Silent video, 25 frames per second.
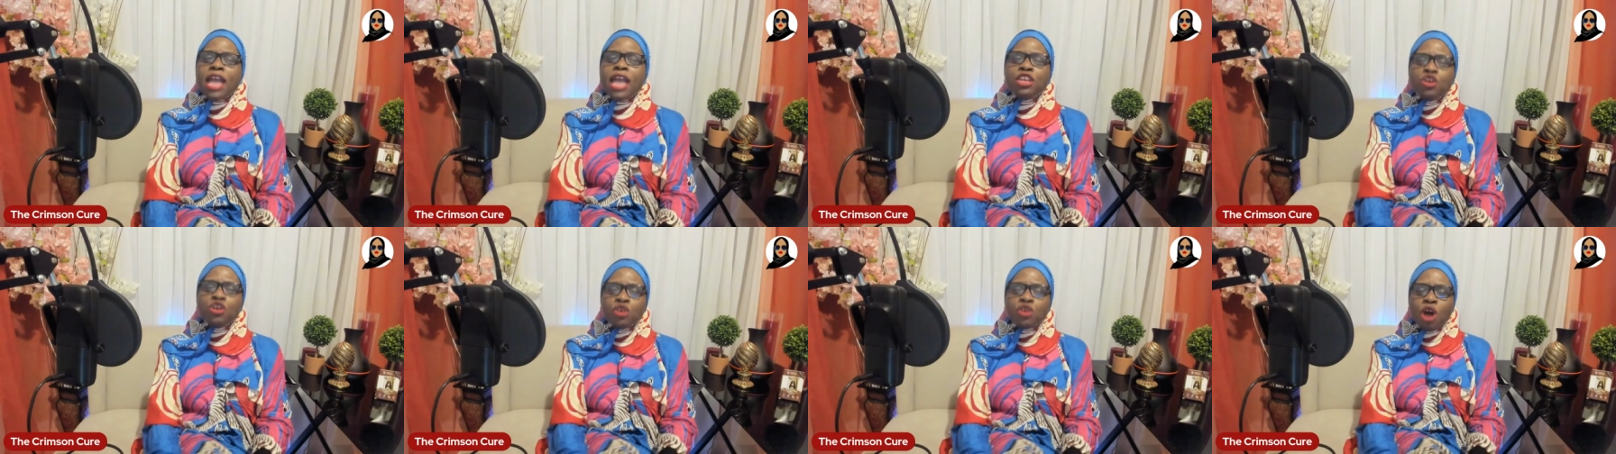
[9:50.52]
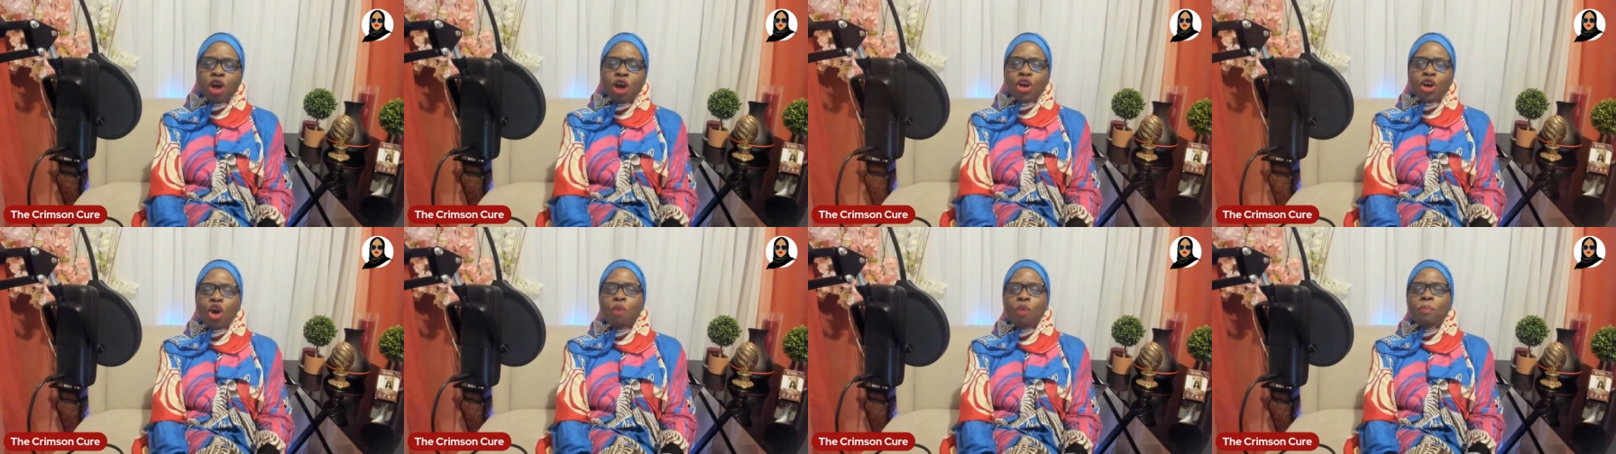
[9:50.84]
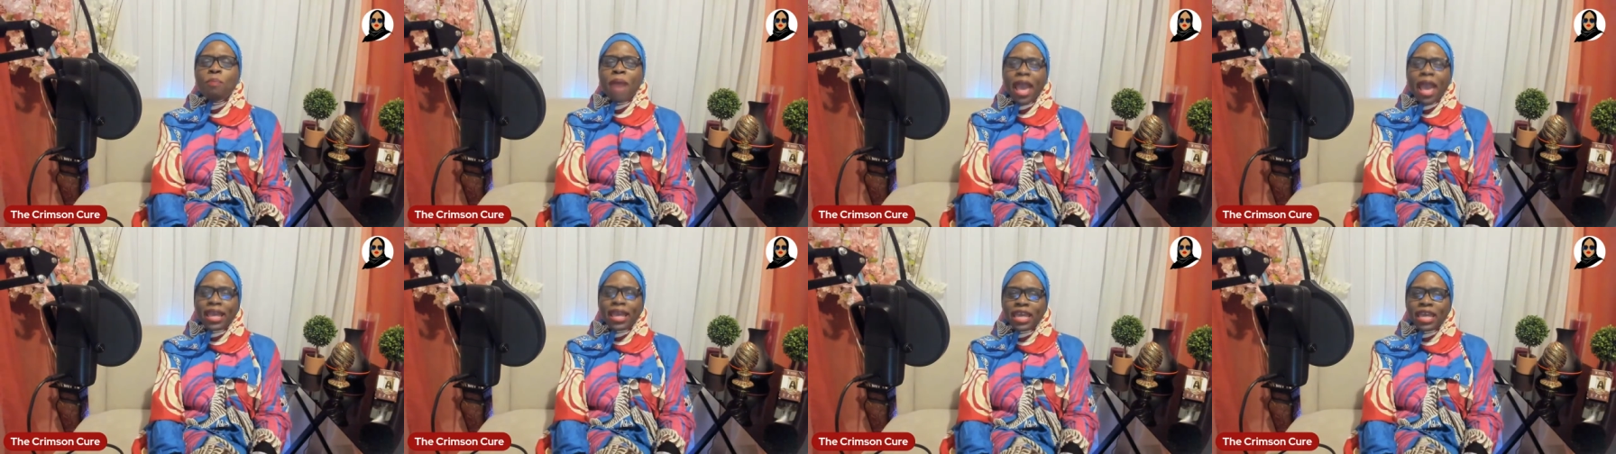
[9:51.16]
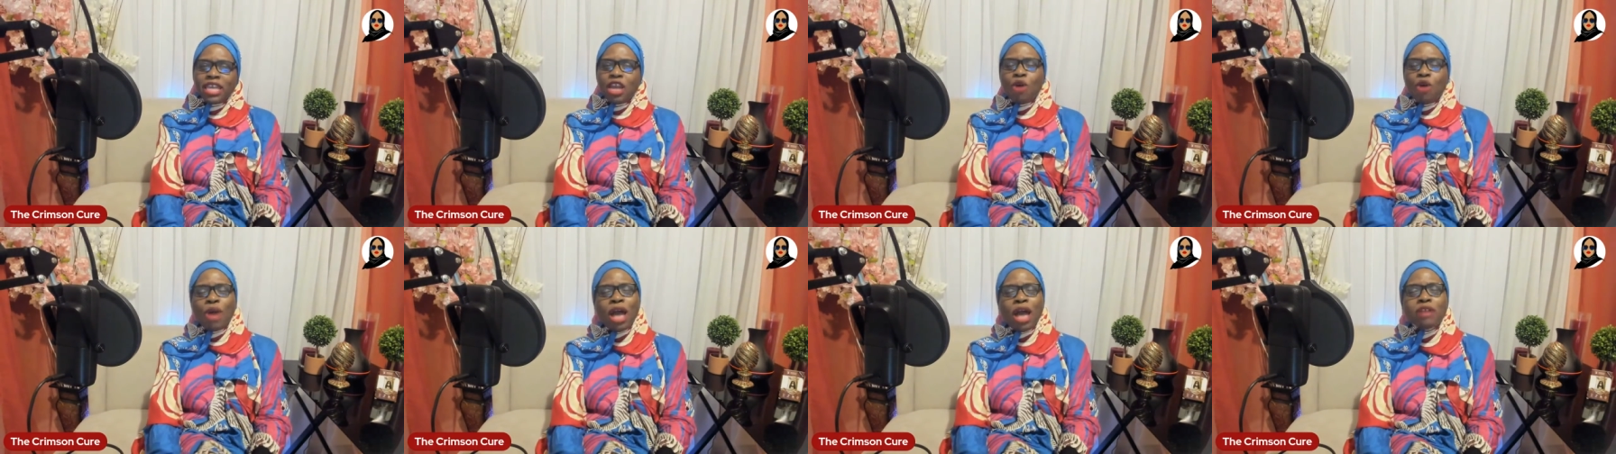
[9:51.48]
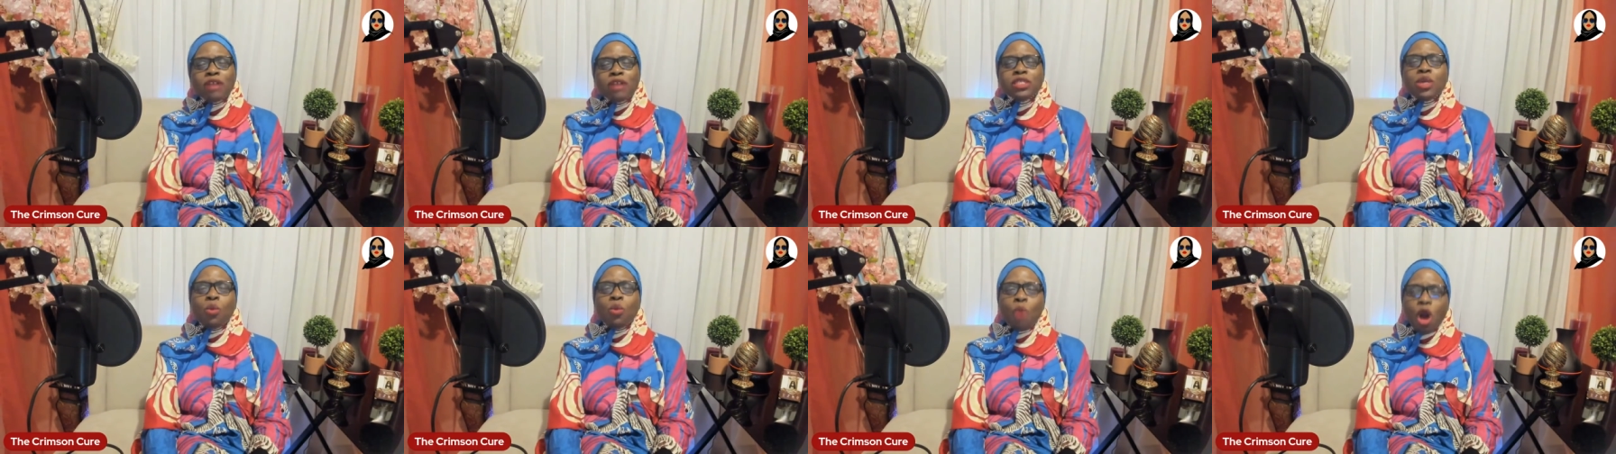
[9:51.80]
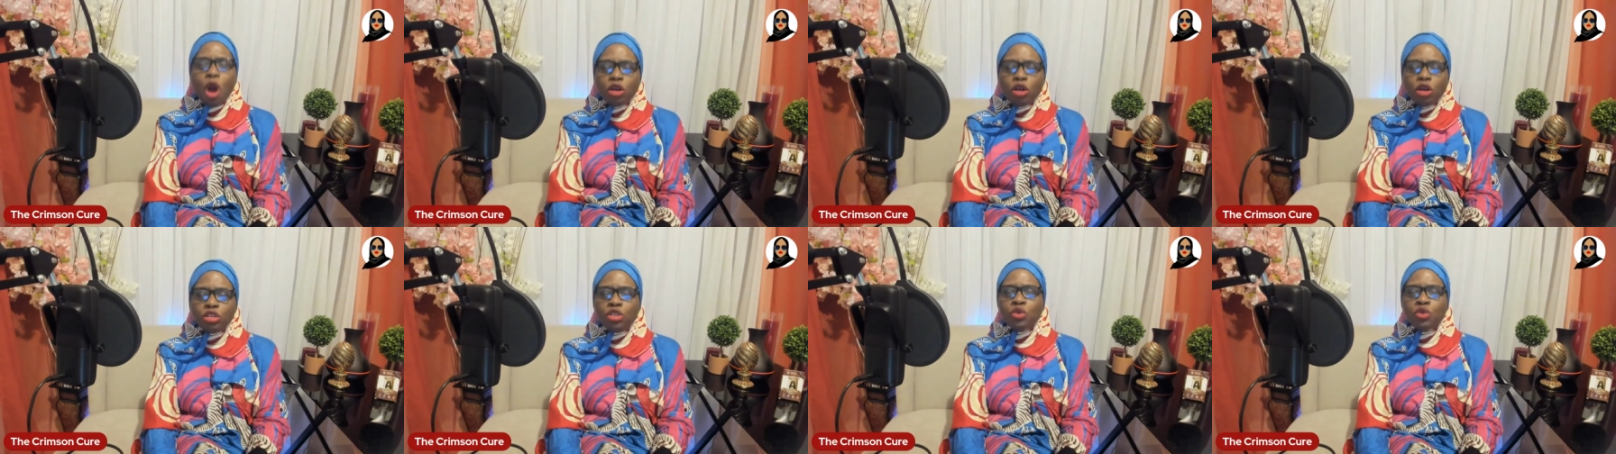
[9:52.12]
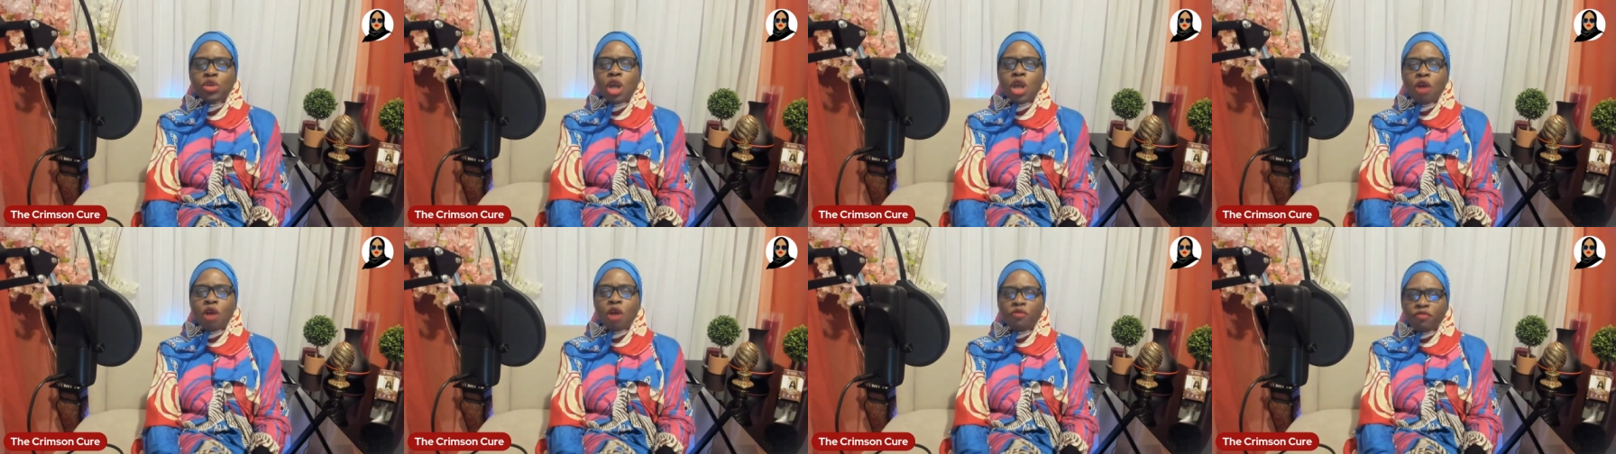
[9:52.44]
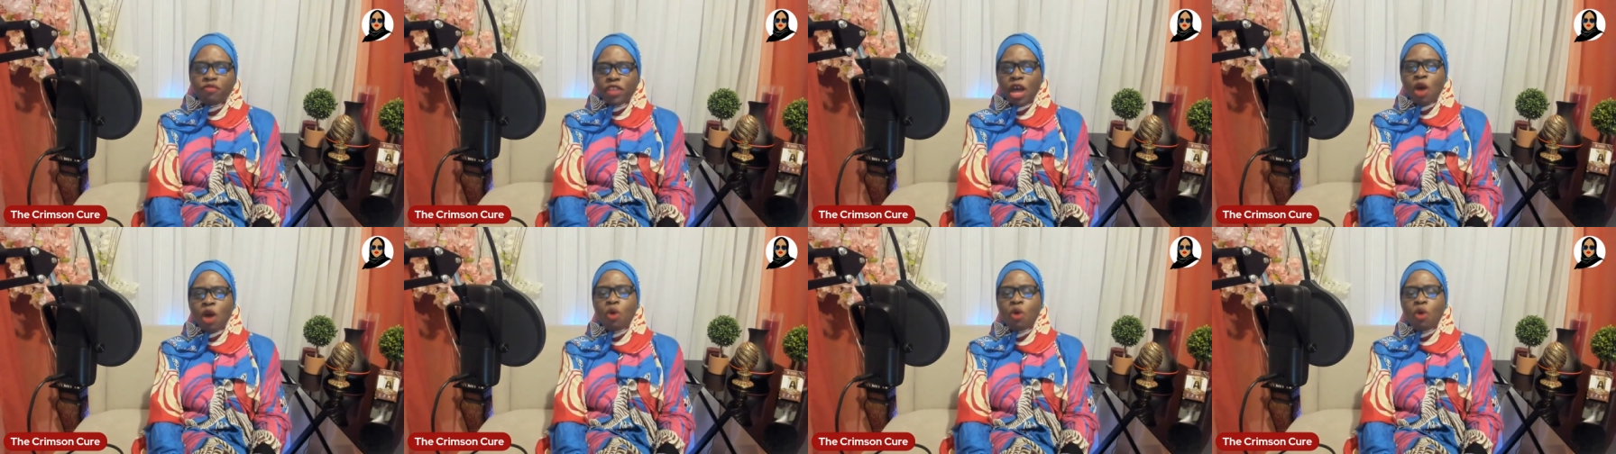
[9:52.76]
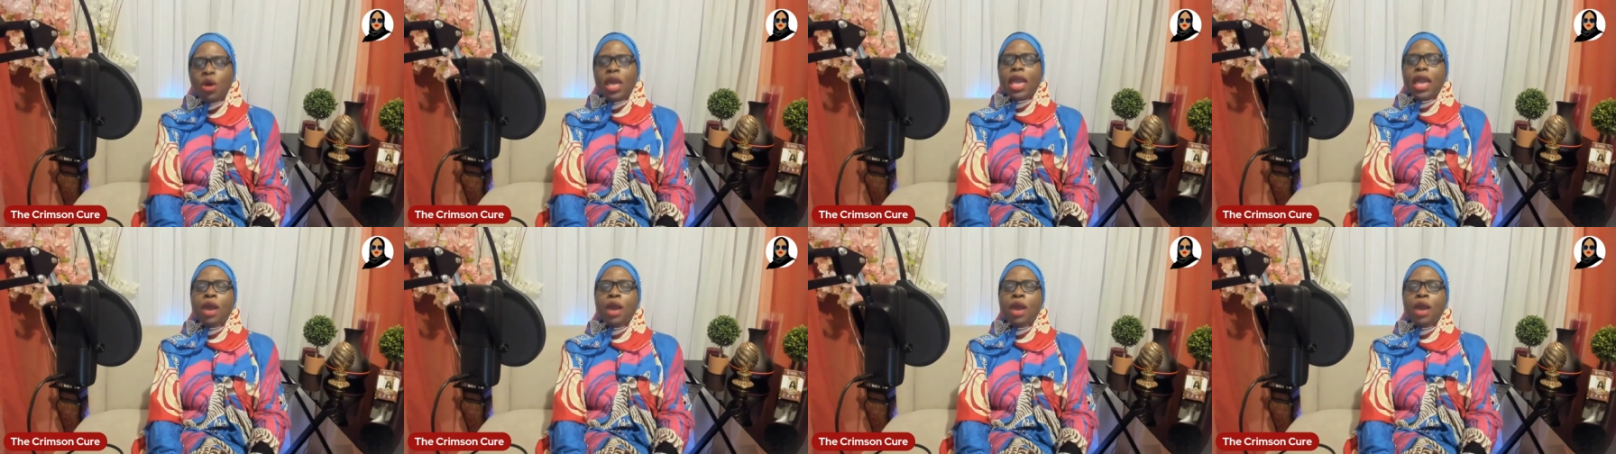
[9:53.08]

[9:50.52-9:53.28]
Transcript: And you going to go back in your house and walk through your flow